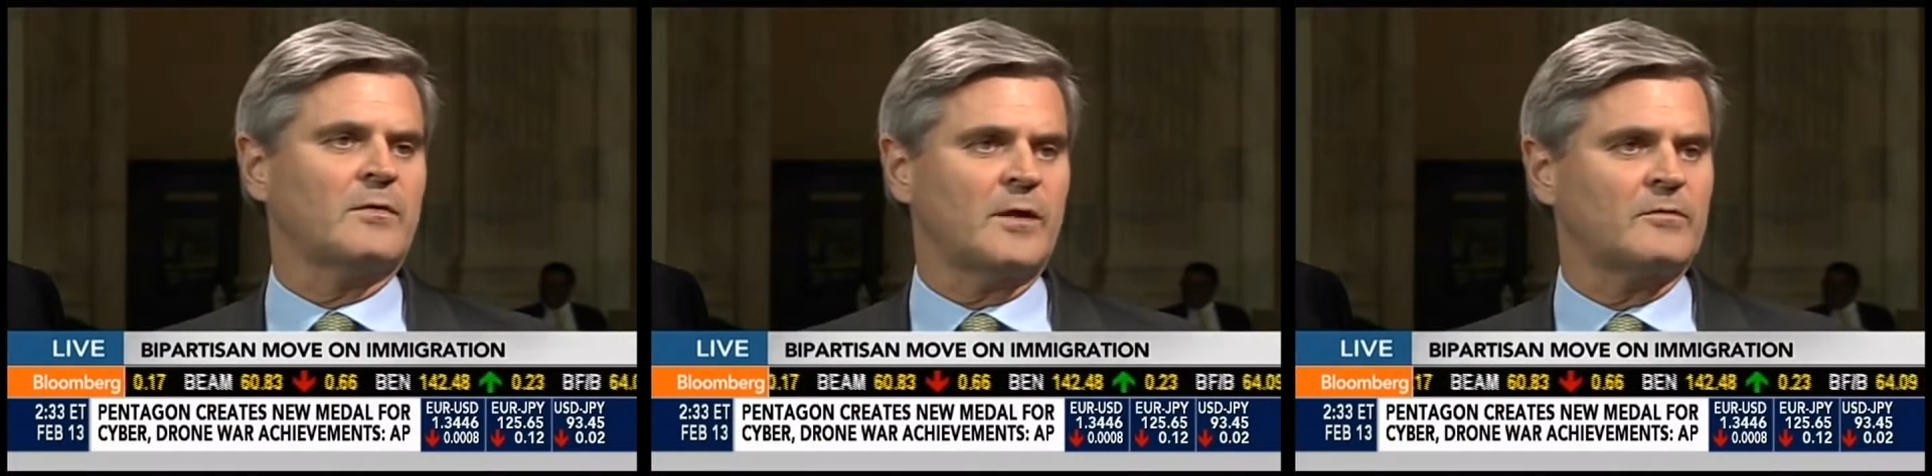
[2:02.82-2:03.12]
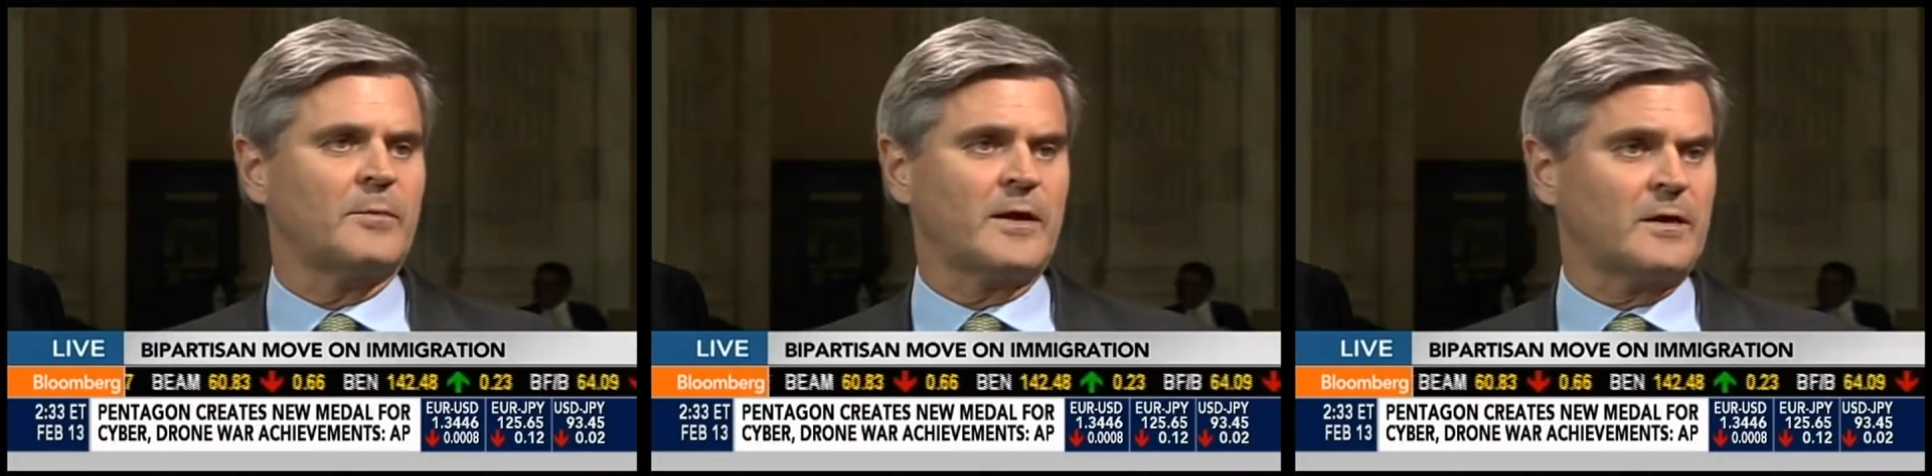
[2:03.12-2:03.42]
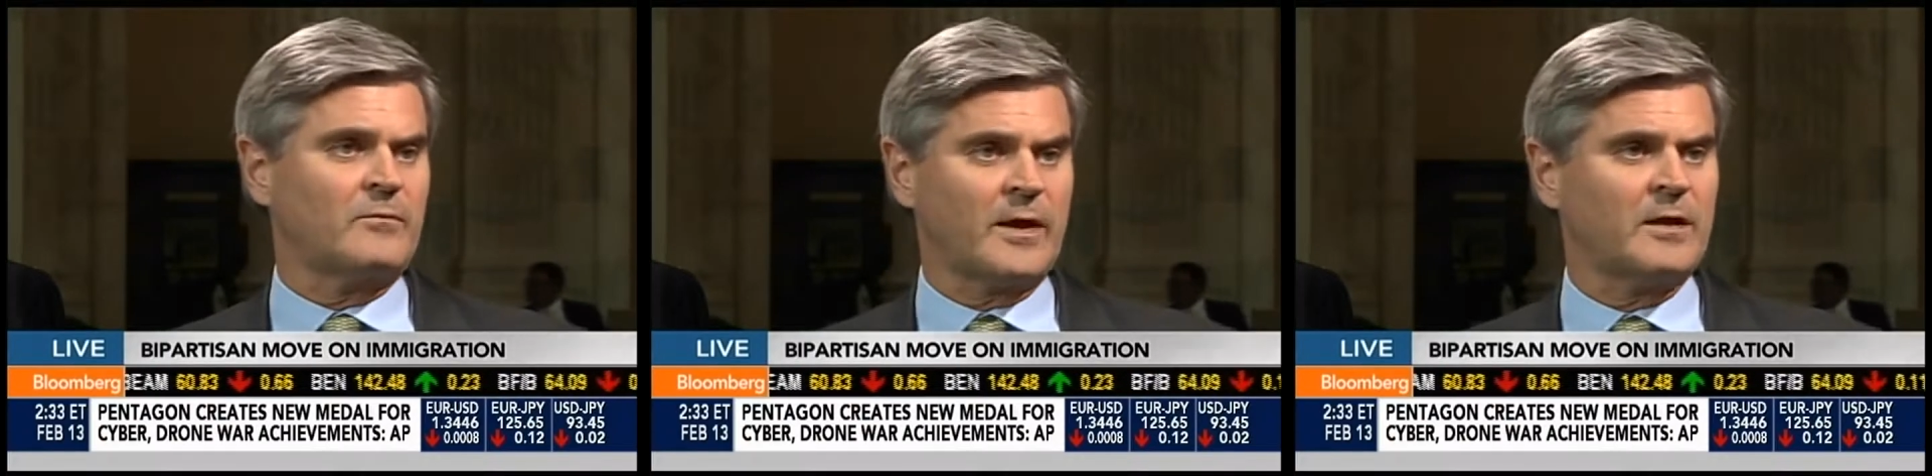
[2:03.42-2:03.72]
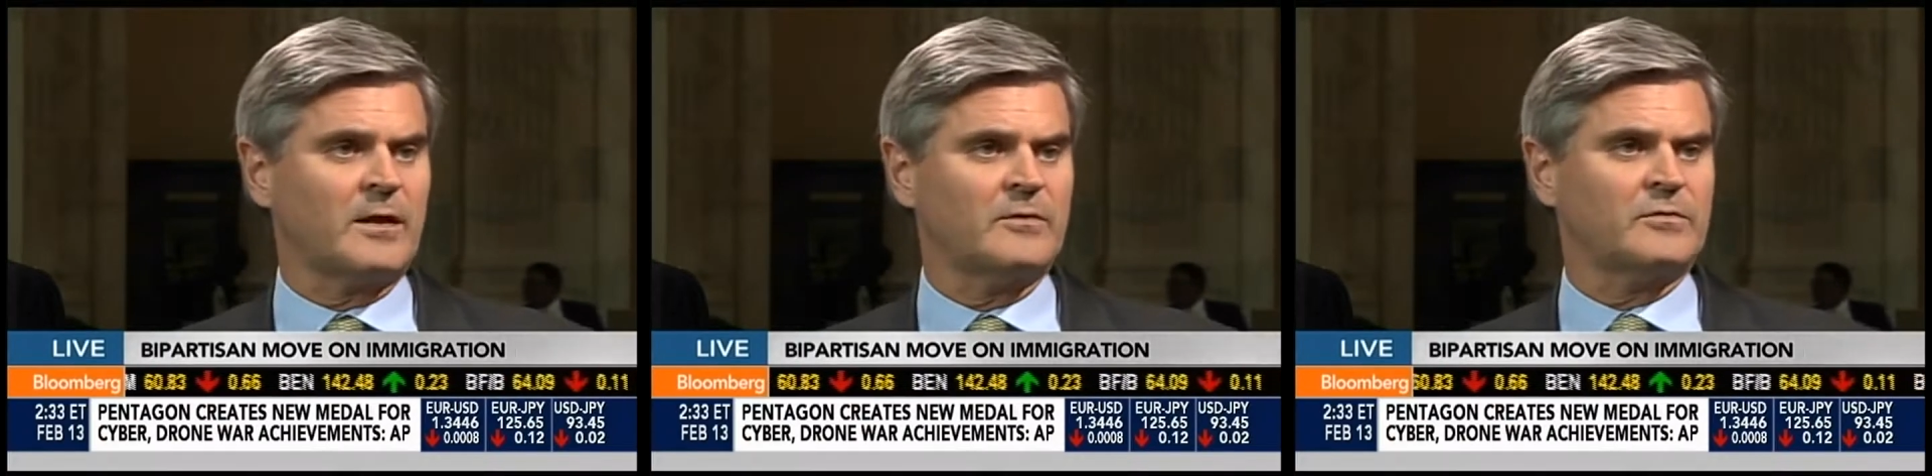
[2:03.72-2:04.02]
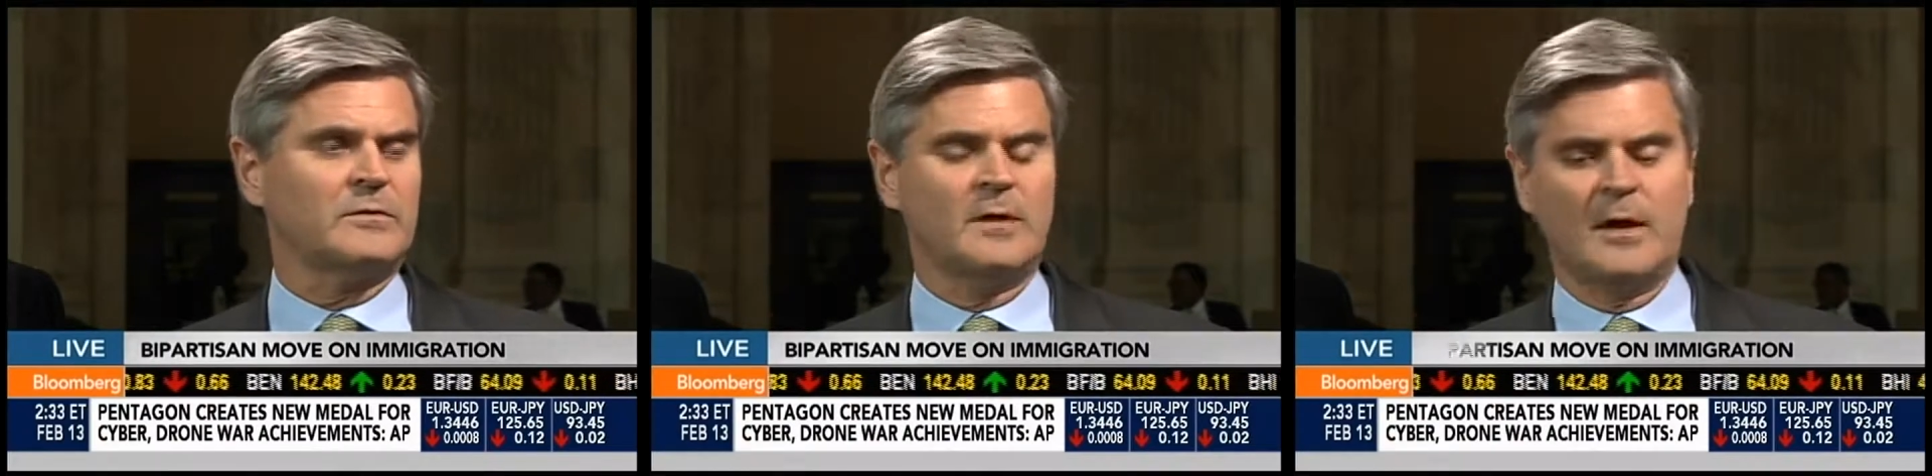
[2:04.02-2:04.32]
things about
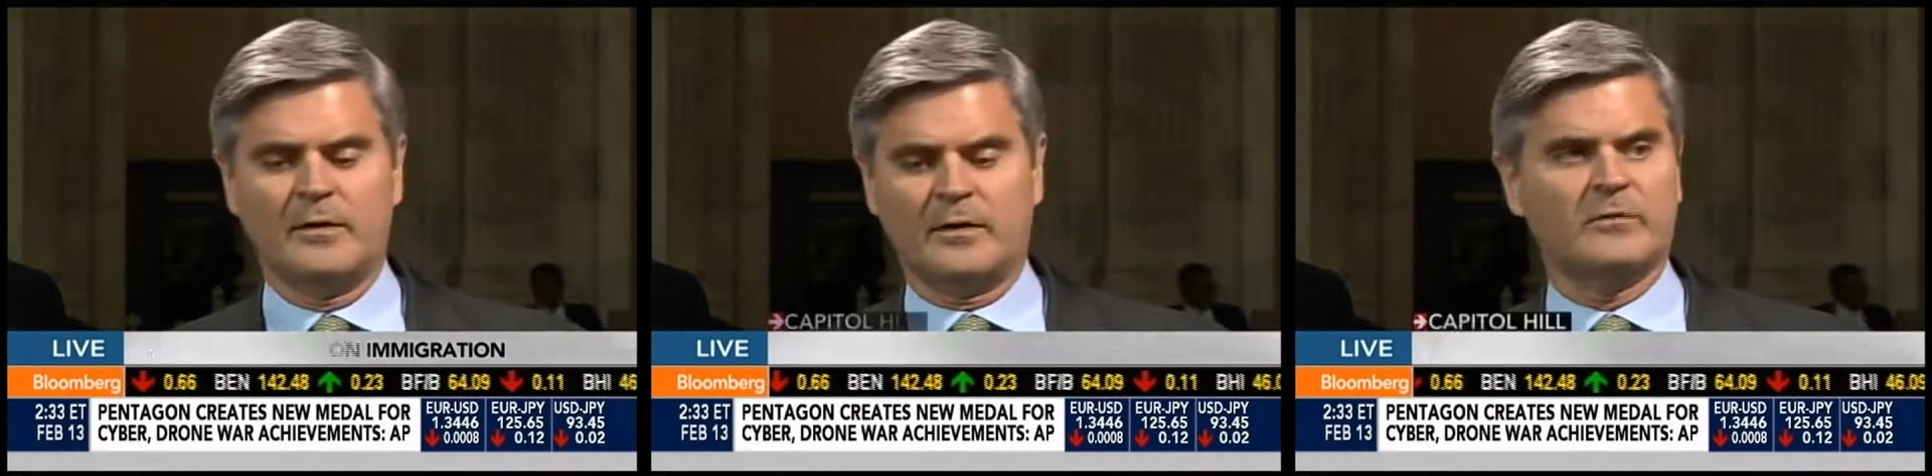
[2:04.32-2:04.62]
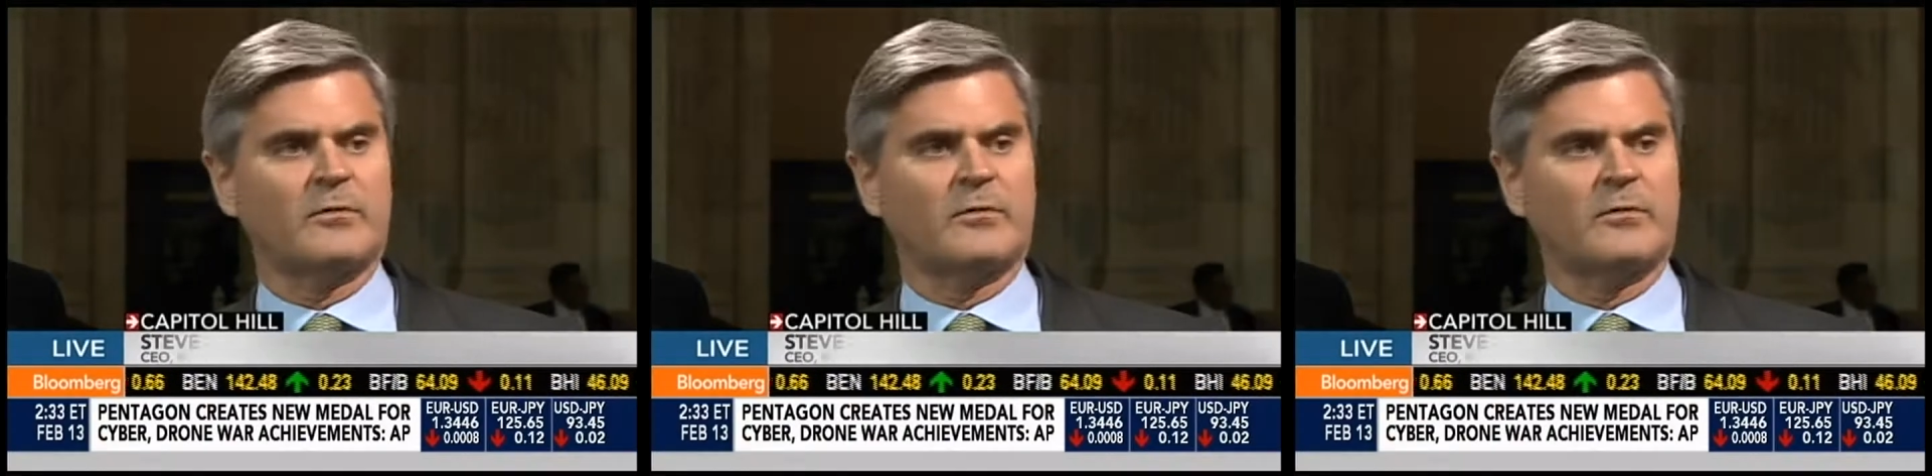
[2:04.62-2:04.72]
regulation, things